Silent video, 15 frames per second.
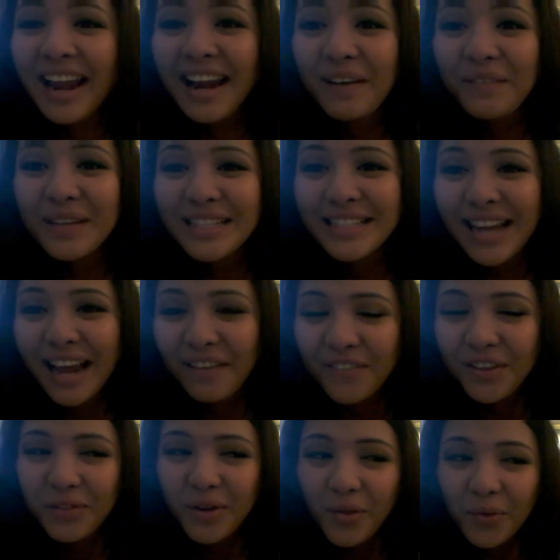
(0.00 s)
and I was
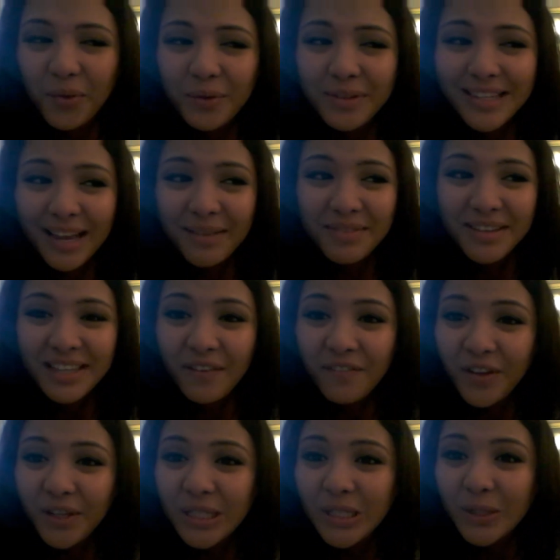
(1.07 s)
laughing throughout the whole time because I
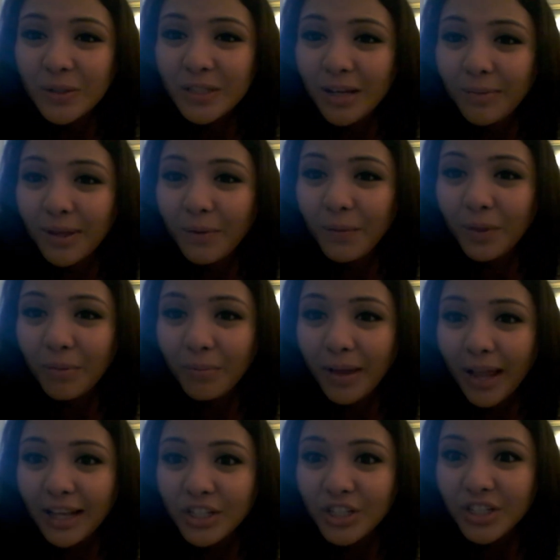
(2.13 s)
felt so dumb. Like with
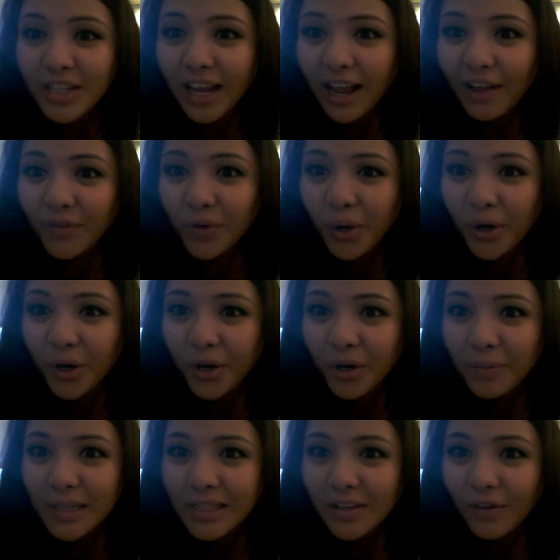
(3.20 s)
my answers, like after I
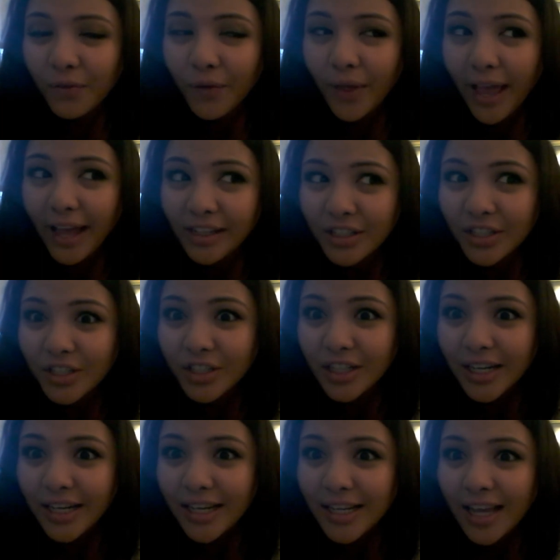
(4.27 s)
heard myself
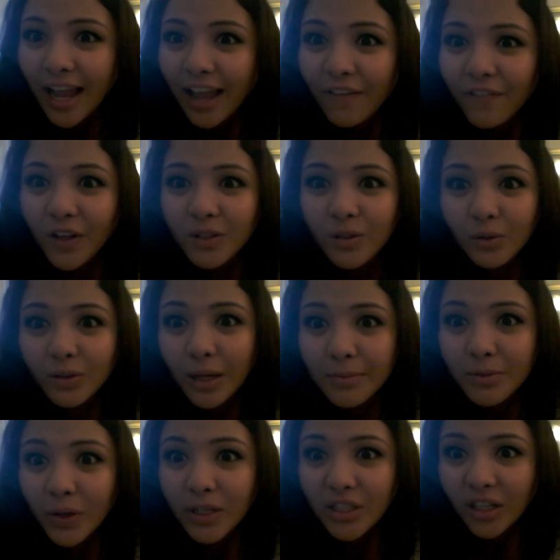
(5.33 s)
answer it, I felt so
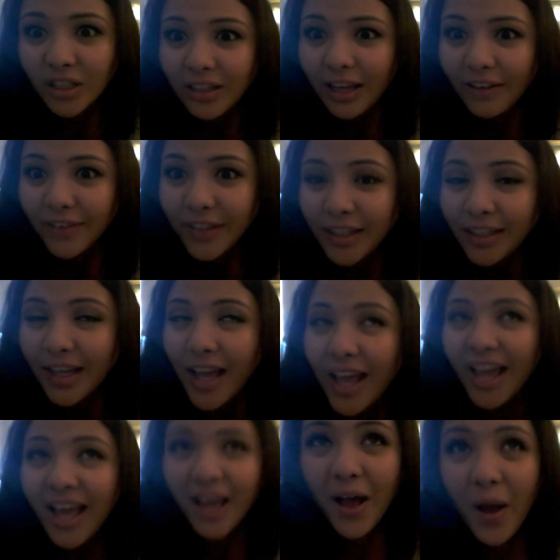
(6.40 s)
dumb, so I started laughing.
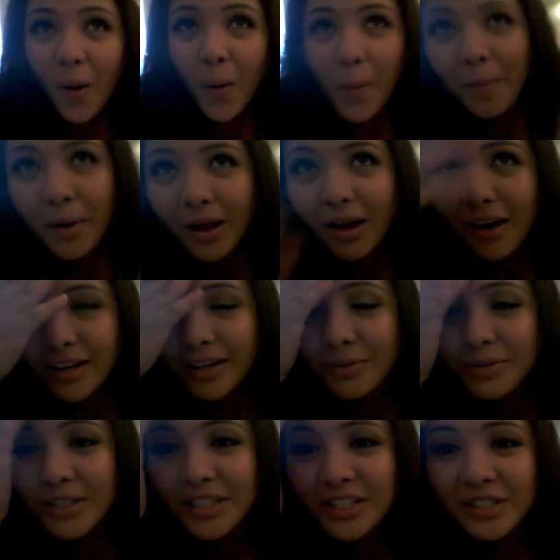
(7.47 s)
Oh my god,
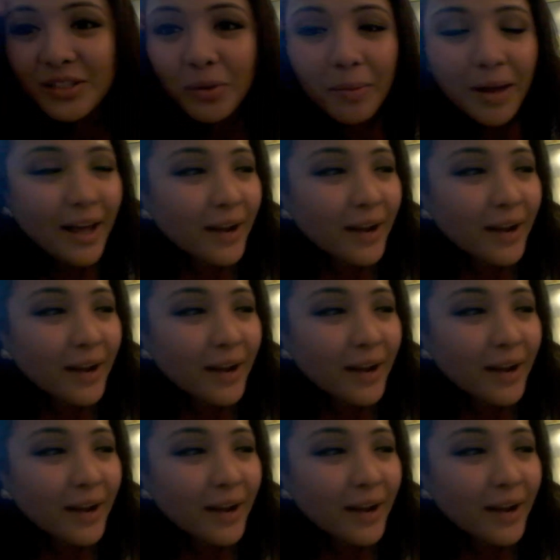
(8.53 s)
it was just so